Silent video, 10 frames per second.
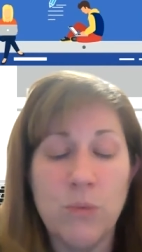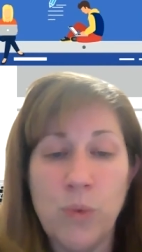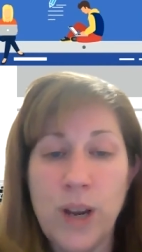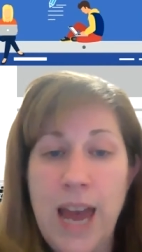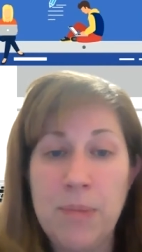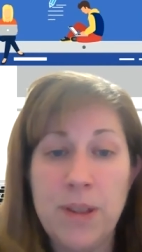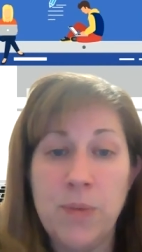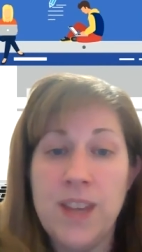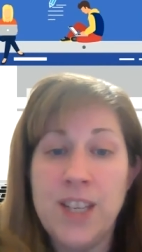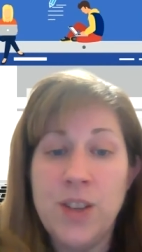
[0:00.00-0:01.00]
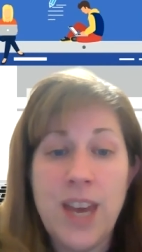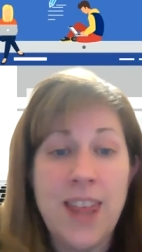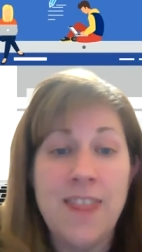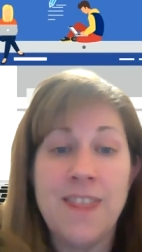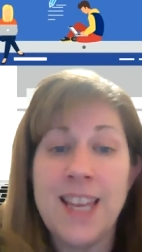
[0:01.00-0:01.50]
what happens when they do
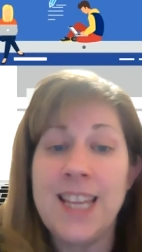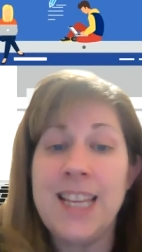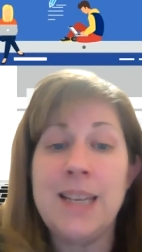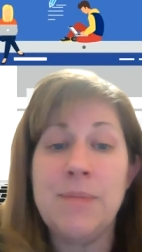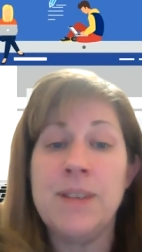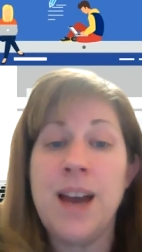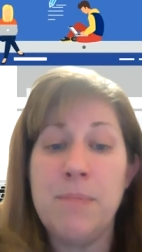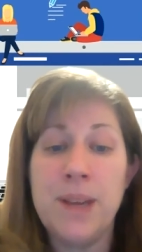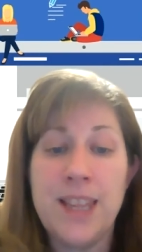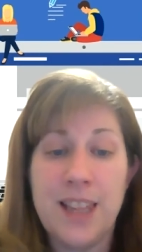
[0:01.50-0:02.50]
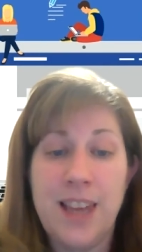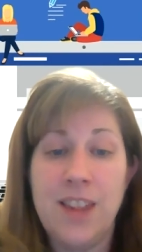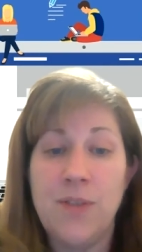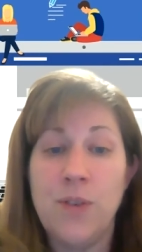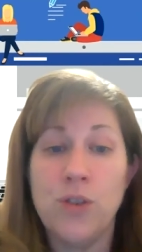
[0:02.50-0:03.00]
that? They end up not being
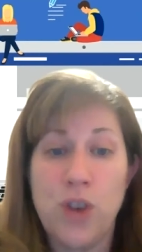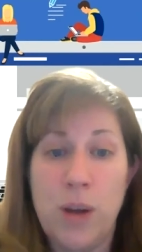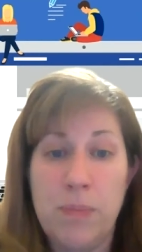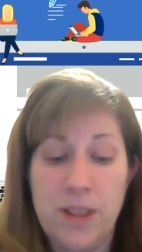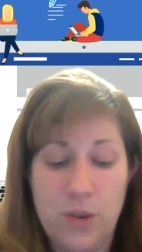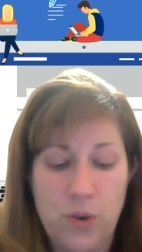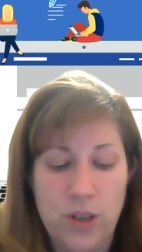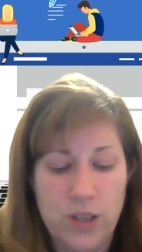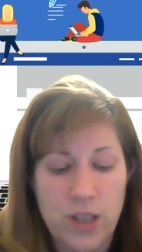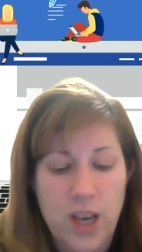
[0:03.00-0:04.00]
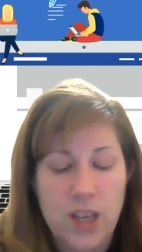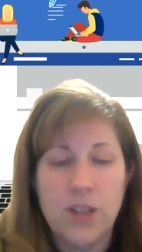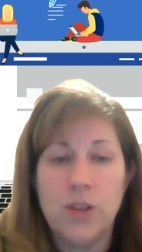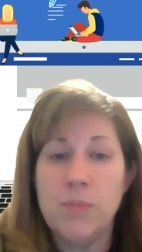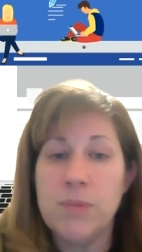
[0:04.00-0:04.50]
successful or dropping the course.
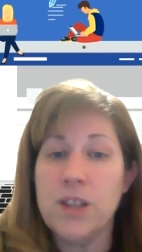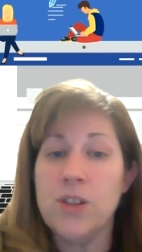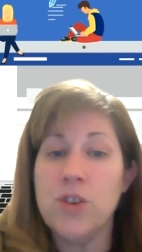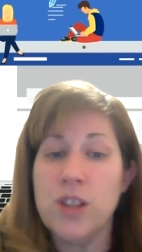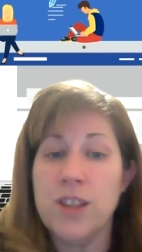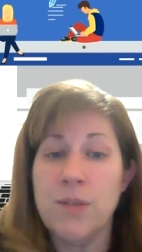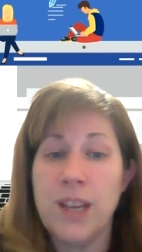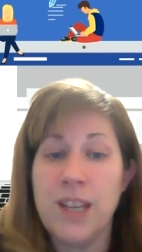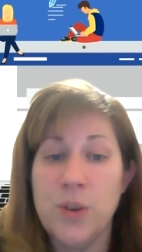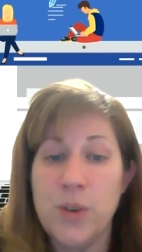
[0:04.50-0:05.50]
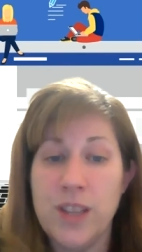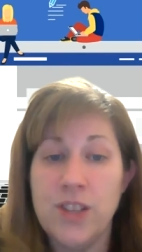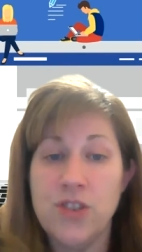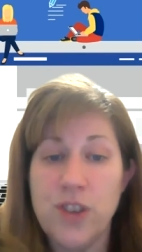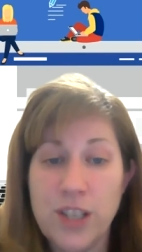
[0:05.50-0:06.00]
So some solutions that we can do as
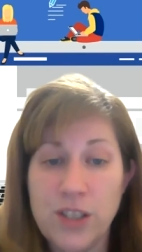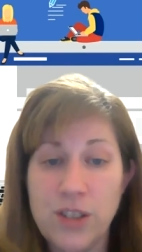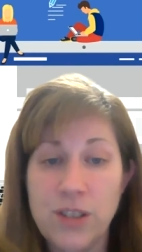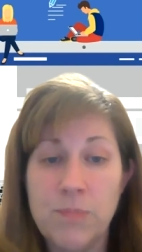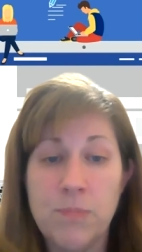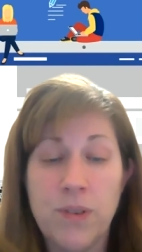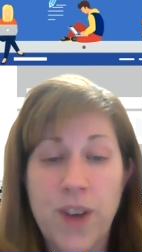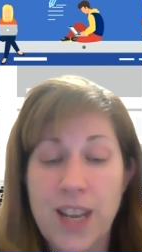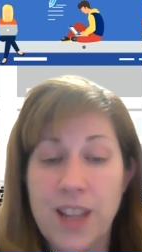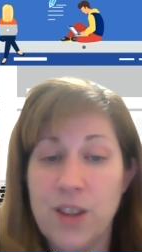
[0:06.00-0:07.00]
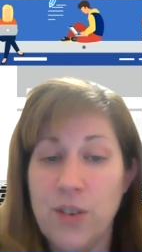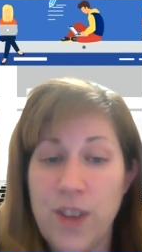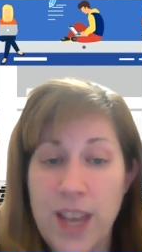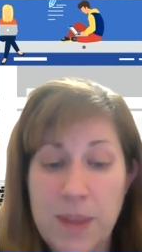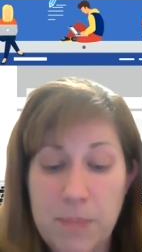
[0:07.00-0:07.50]
instructors, provide a
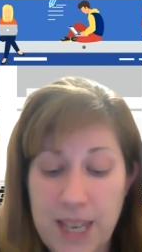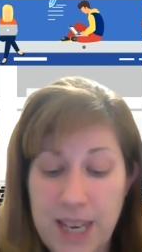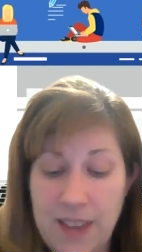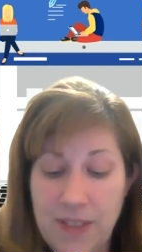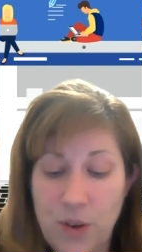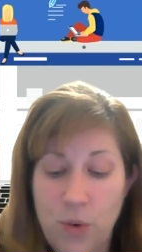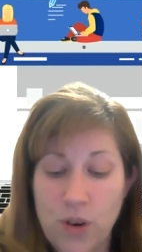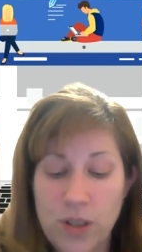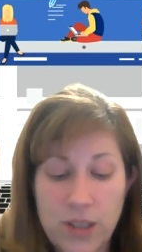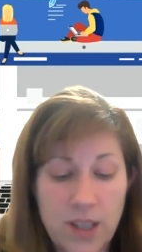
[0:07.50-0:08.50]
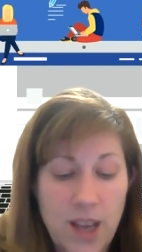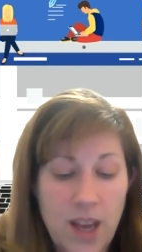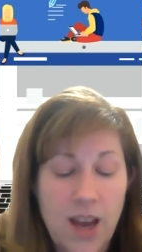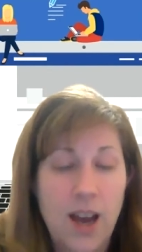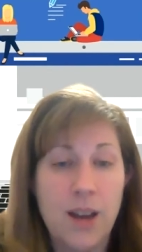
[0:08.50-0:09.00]
survey at the beginning of the course
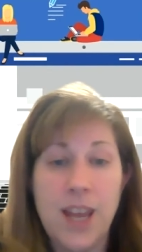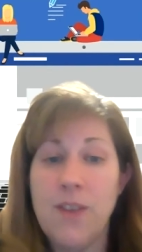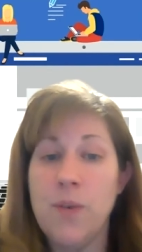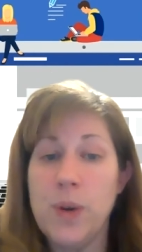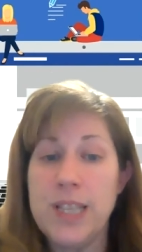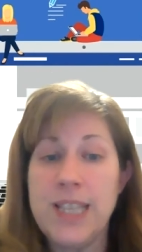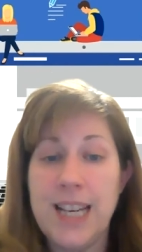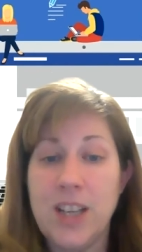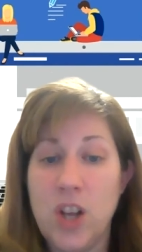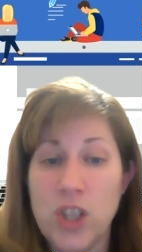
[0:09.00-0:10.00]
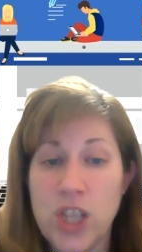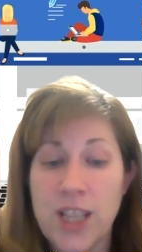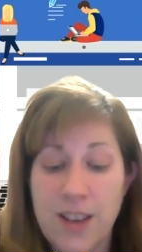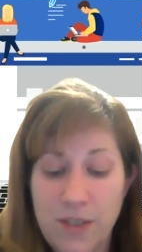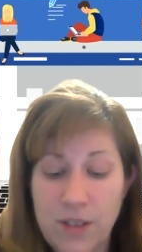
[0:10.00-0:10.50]
on everyone's technology
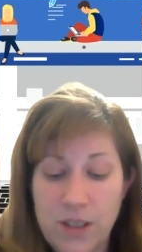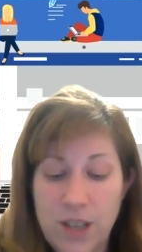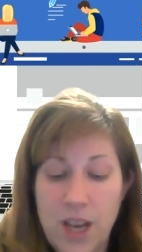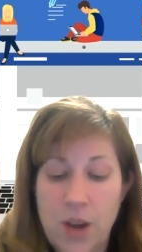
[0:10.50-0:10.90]
level.